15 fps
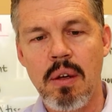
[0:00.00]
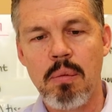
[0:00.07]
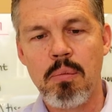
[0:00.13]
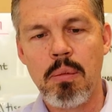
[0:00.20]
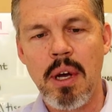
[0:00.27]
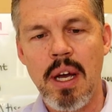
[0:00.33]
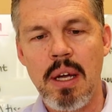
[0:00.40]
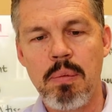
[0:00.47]

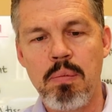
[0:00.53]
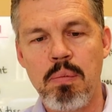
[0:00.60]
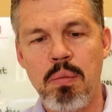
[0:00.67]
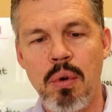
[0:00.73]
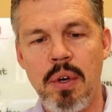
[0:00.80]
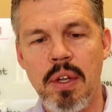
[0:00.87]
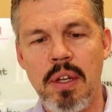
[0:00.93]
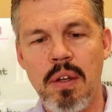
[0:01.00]
by
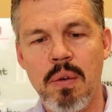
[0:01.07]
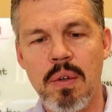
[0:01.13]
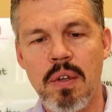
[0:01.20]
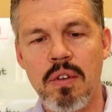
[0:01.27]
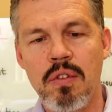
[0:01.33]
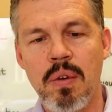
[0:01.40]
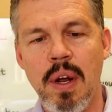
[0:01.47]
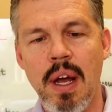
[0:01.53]
putting you in
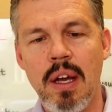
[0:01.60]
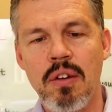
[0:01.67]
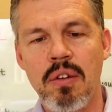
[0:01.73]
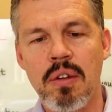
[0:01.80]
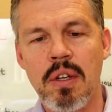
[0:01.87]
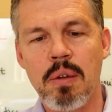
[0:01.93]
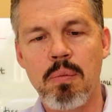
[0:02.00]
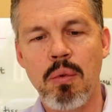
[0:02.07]
a
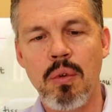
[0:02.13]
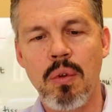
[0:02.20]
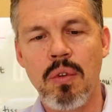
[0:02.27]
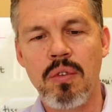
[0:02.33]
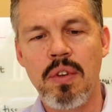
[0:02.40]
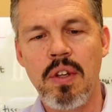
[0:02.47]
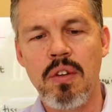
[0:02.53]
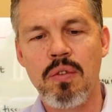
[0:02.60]
traction, it
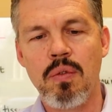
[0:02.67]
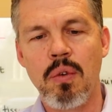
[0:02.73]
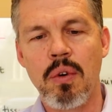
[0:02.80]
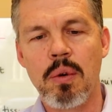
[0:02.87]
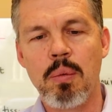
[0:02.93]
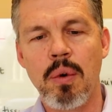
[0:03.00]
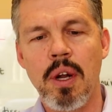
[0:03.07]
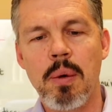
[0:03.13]
pulls these
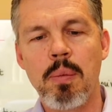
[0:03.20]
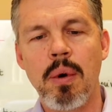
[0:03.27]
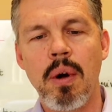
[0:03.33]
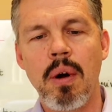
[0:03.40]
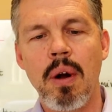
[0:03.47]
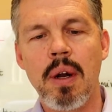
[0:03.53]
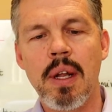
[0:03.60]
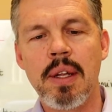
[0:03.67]
vertebrae
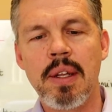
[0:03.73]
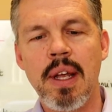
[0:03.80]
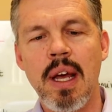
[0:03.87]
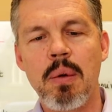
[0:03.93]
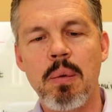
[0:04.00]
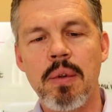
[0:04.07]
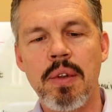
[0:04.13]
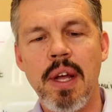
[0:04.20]
apart and
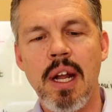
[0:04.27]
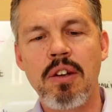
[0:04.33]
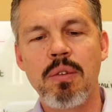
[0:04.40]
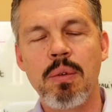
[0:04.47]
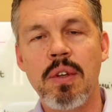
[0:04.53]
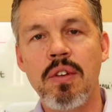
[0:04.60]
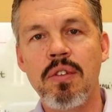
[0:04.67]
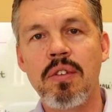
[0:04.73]
that will
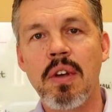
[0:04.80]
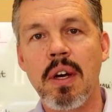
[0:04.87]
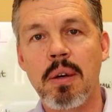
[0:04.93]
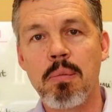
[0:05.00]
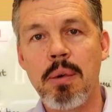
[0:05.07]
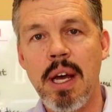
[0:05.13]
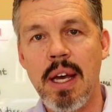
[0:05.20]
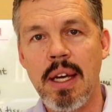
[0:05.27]
naturally
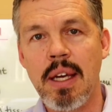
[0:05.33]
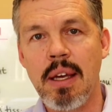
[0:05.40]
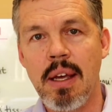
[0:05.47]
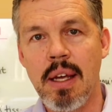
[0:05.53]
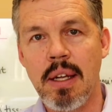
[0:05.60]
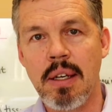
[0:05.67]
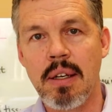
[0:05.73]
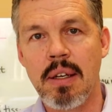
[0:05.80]
suck back
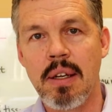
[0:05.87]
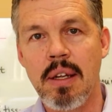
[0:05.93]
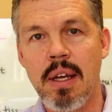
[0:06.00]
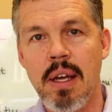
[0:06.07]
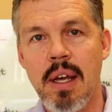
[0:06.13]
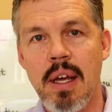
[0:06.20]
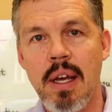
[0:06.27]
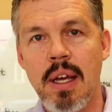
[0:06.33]
in.
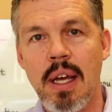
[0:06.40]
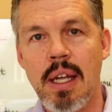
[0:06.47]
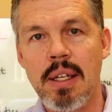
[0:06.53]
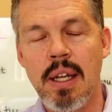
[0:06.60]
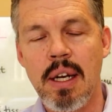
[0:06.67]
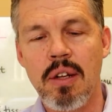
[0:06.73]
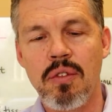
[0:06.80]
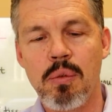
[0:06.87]
And
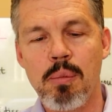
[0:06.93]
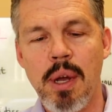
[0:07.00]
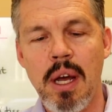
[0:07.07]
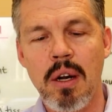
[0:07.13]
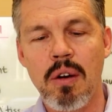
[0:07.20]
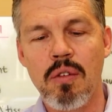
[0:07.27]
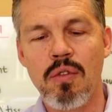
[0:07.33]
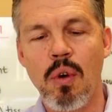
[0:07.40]
then it's a
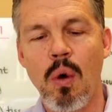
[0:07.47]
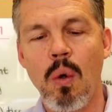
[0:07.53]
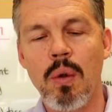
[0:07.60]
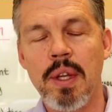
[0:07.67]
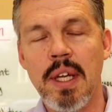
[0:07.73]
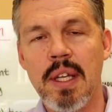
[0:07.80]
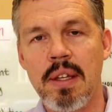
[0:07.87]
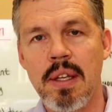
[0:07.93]
matter of
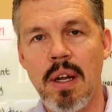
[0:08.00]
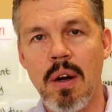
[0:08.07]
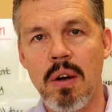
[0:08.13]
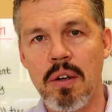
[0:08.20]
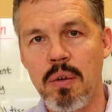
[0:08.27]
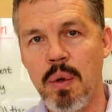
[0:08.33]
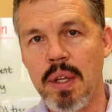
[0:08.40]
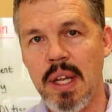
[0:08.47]
holding it there
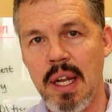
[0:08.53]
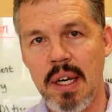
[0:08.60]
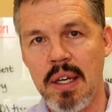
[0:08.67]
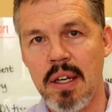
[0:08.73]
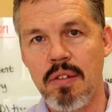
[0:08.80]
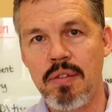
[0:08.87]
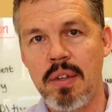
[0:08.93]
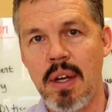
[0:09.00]
and doing that
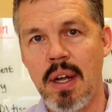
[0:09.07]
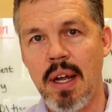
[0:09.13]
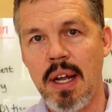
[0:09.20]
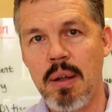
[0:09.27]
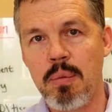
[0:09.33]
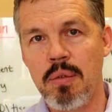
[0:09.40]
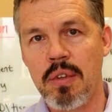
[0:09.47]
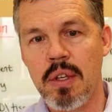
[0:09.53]
enough
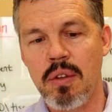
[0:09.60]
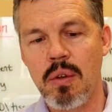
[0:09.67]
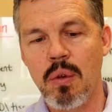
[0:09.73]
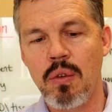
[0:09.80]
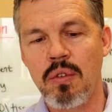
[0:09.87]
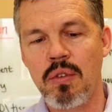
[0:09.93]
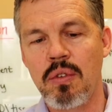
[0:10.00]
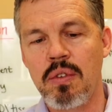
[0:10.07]
times that
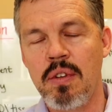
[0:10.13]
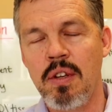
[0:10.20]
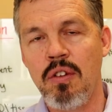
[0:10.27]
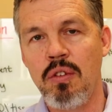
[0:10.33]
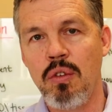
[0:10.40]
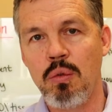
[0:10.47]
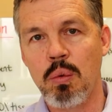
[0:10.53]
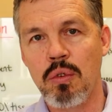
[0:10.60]
those
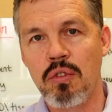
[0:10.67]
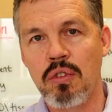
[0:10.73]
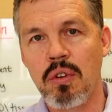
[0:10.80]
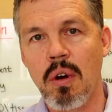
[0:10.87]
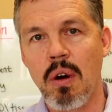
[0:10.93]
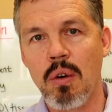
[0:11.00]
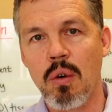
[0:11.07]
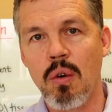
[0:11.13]
tissues will
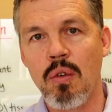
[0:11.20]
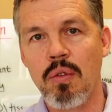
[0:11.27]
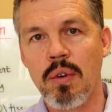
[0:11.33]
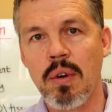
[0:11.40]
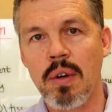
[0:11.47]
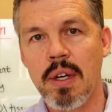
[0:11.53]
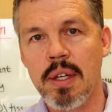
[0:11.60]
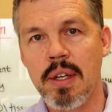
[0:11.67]
scar
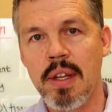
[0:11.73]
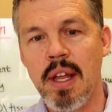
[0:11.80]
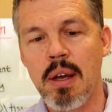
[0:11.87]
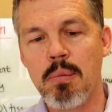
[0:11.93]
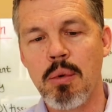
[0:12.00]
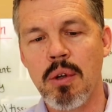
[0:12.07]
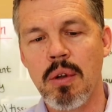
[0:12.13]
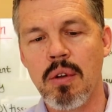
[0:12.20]
over into
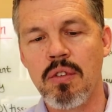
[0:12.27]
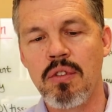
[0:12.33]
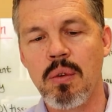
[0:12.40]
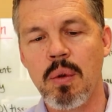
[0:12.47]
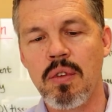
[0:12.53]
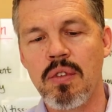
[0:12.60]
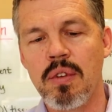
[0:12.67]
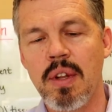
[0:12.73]
that bulge
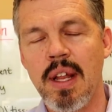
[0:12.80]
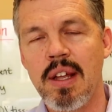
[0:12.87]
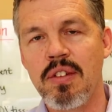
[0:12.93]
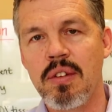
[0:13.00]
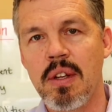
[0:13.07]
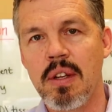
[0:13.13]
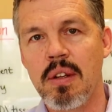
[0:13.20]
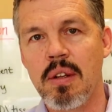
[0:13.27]
so it's
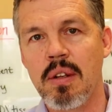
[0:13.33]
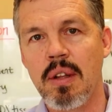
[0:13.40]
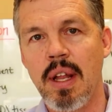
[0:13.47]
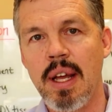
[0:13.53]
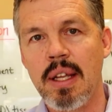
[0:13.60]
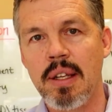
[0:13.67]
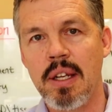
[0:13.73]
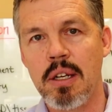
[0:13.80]
less
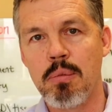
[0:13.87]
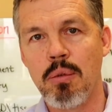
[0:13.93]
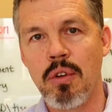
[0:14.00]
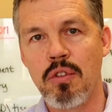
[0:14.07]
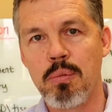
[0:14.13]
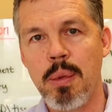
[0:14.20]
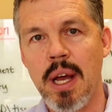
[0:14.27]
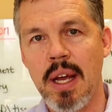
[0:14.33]
likely to
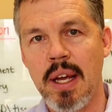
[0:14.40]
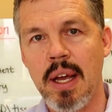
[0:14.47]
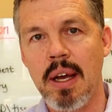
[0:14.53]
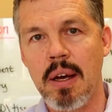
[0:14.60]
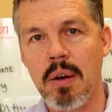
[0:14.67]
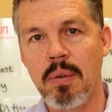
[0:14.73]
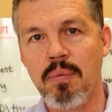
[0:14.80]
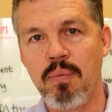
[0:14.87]
bulge back
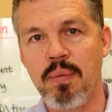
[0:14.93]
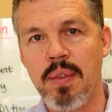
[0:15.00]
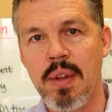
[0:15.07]
out.